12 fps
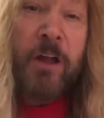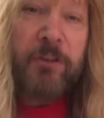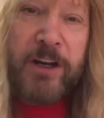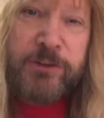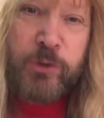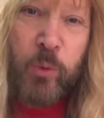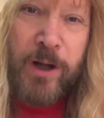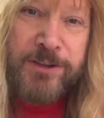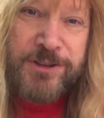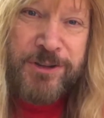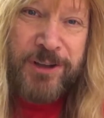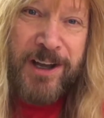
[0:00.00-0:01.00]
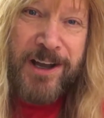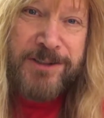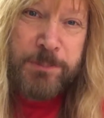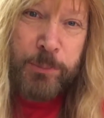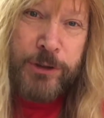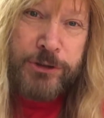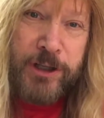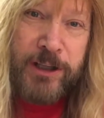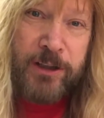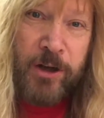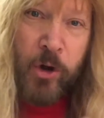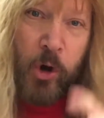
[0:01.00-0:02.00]
Thanks for watching, you guys. Appreciate
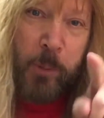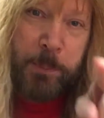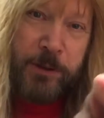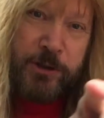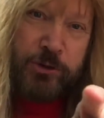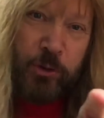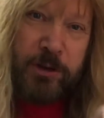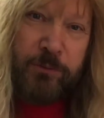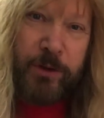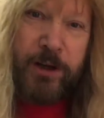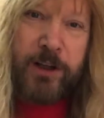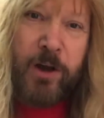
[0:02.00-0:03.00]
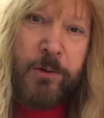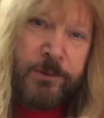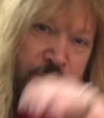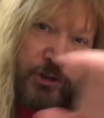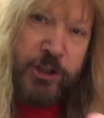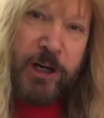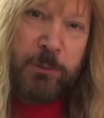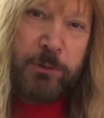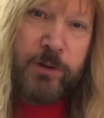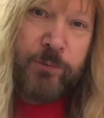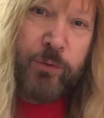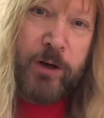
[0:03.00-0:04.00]
it. Hope you enjoyed the video. Share it
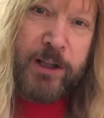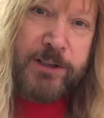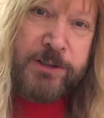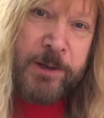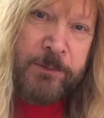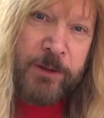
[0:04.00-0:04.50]
with your friends.